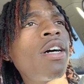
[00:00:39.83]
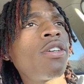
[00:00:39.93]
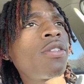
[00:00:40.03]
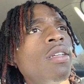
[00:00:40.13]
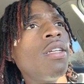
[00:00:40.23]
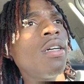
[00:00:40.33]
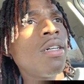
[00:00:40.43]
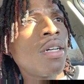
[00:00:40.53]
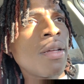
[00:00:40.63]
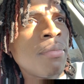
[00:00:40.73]
out.
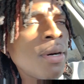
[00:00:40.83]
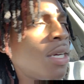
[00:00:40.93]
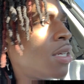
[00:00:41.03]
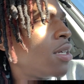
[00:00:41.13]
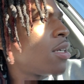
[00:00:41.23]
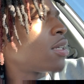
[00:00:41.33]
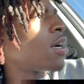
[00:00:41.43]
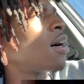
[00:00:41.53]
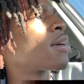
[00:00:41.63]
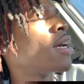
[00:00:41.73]
Yeah, but
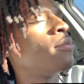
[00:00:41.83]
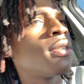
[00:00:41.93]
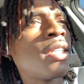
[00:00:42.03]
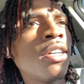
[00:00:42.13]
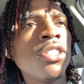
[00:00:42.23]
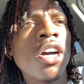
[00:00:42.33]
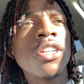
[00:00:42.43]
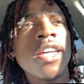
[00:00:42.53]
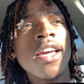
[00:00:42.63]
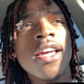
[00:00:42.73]
I came to tell y'all
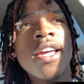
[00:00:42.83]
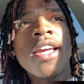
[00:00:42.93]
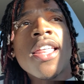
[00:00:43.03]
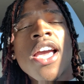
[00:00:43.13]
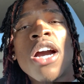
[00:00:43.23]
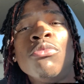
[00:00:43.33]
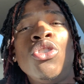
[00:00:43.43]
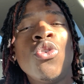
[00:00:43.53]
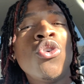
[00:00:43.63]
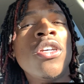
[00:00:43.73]
that I'm
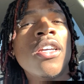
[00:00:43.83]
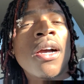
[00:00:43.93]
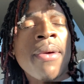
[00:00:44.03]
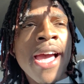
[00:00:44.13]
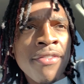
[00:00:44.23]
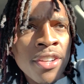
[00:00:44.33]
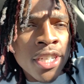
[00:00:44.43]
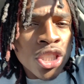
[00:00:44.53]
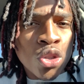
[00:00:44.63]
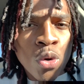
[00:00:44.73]
doing, I'm having
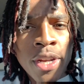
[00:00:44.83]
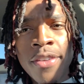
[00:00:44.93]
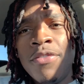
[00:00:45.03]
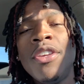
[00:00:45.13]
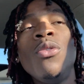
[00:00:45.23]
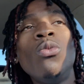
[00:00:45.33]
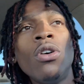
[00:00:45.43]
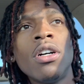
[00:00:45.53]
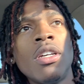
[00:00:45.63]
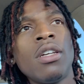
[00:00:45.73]
a
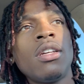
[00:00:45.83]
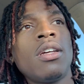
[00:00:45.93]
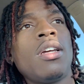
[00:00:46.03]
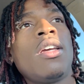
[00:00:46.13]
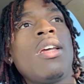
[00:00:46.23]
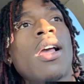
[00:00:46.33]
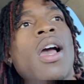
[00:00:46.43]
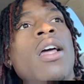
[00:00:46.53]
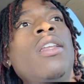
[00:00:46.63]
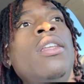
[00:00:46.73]
20v1
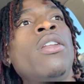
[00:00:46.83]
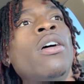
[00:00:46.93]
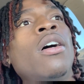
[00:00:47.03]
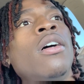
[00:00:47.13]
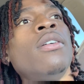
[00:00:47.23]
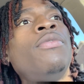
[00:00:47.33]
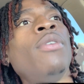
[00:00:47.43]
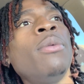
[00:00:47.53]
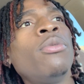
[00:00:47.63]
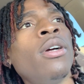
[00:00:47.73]
uh,
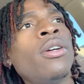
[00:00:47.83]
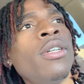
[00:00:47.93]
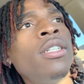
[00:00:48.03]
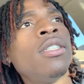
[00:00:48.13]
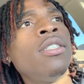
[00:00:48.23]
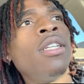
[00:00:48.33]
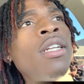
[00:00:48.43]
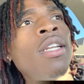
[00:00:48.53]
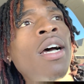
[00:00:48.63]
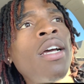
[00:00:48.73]
February the
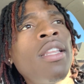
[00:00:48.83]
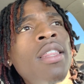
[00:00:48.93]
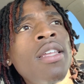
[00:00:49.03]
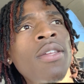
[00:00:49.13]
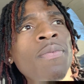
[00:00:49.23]
9th.